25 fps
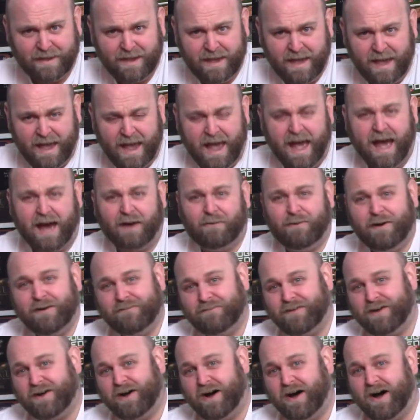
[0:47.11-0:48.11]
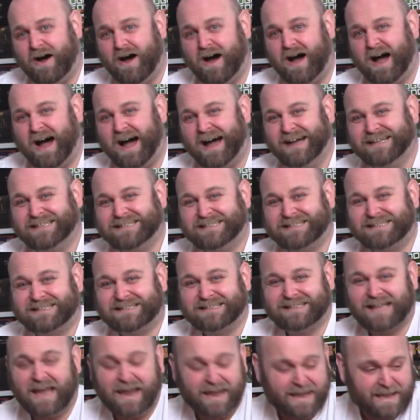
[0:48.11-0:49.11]
However,
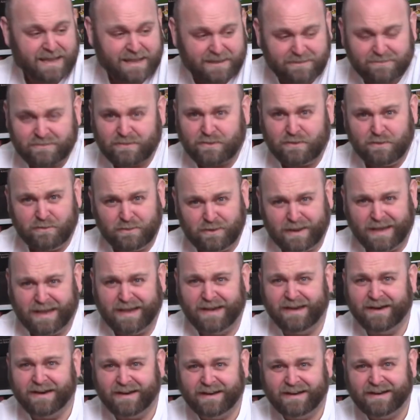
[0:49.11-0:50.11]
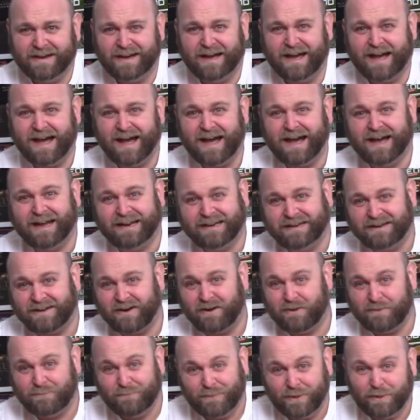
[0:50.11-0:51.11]
there is good here, and I
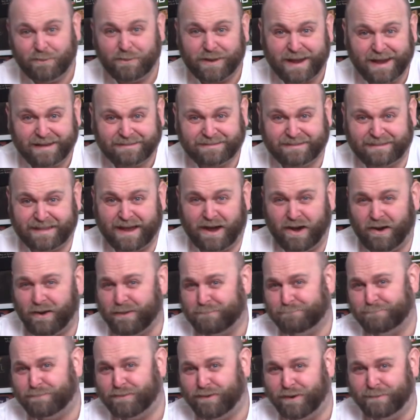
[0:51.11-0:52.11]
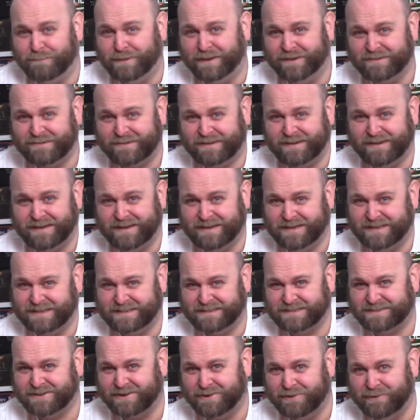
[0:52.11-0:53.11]
will get to that, I promise.
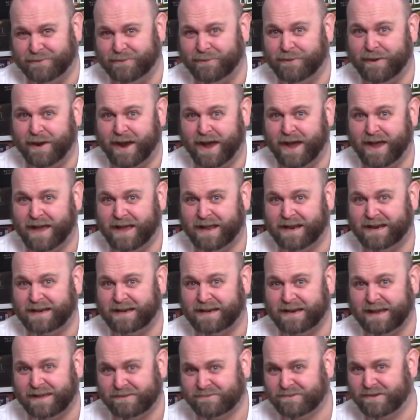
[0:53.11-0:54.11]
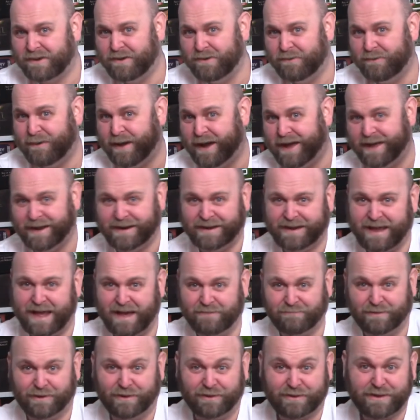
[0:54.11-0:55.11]
So let's go and have a
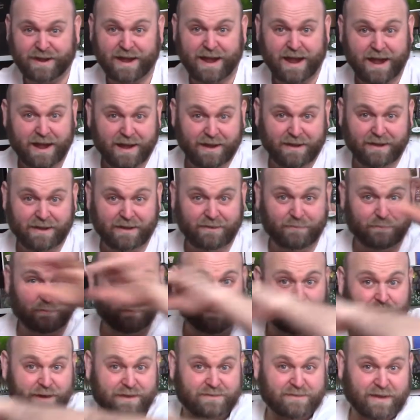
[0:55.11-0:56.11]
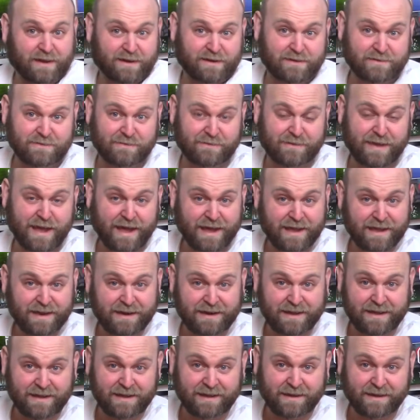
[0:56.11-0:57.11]
look at what exactly you get in here.